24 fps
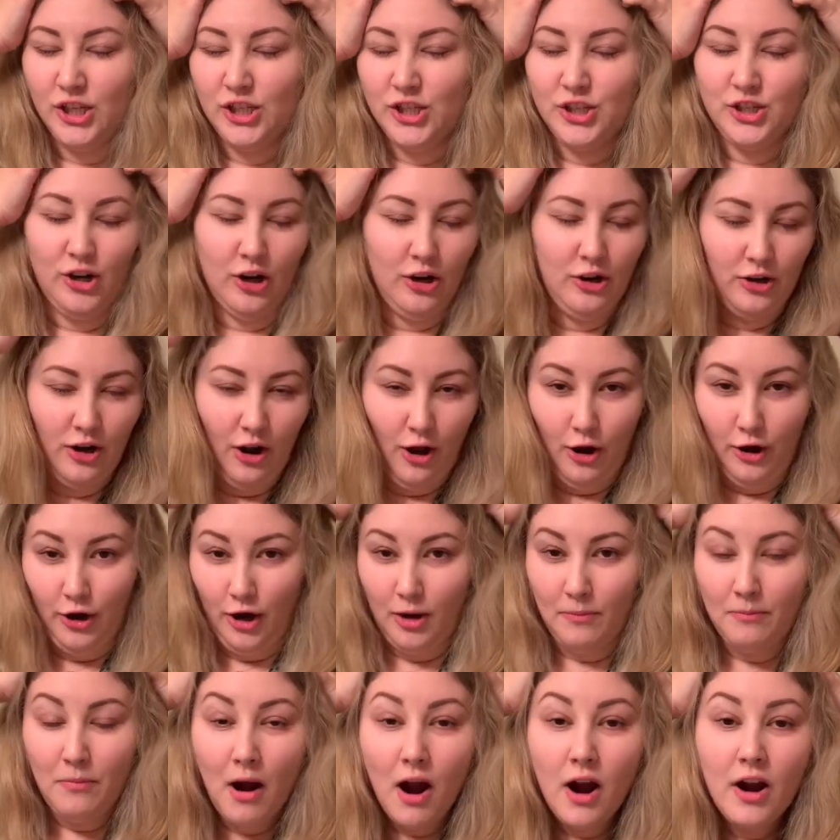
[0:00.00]
start on
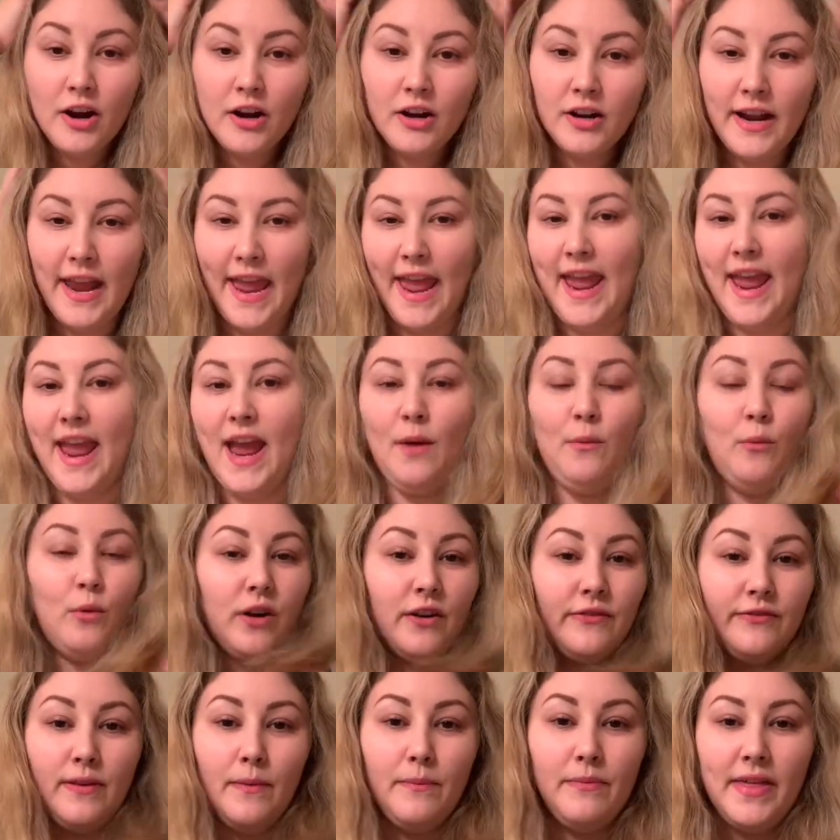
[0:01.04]
our part and
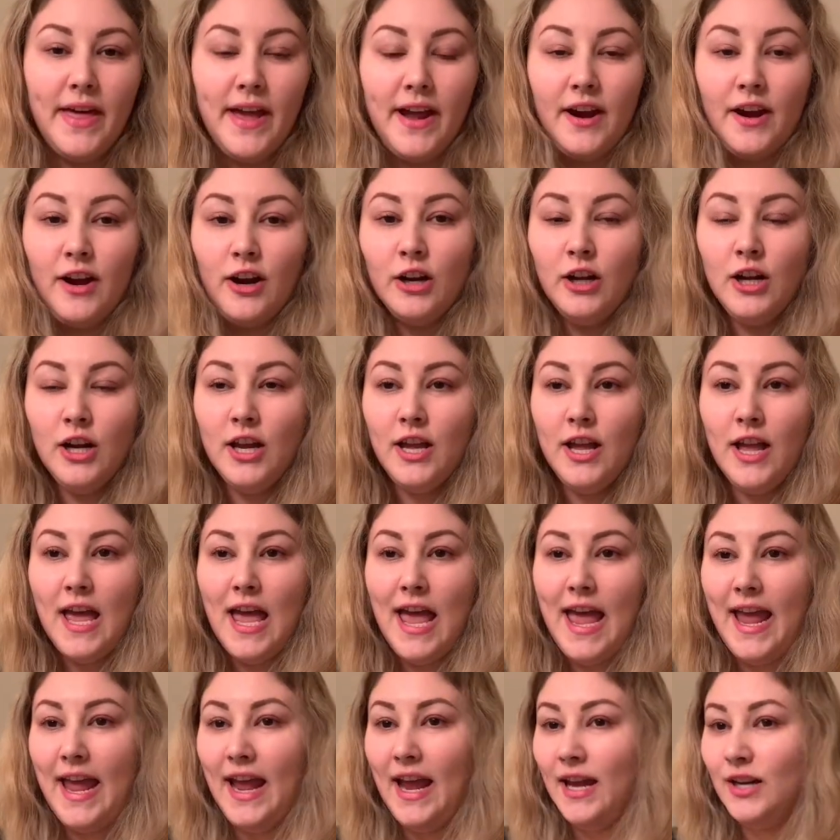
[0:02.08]
work from there.
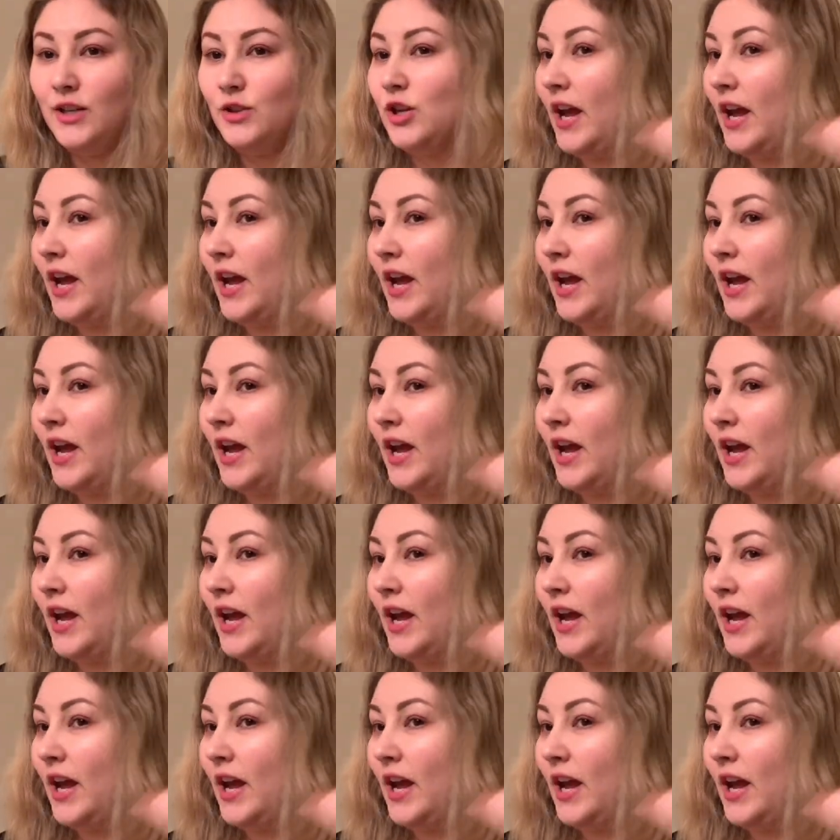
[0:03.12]
And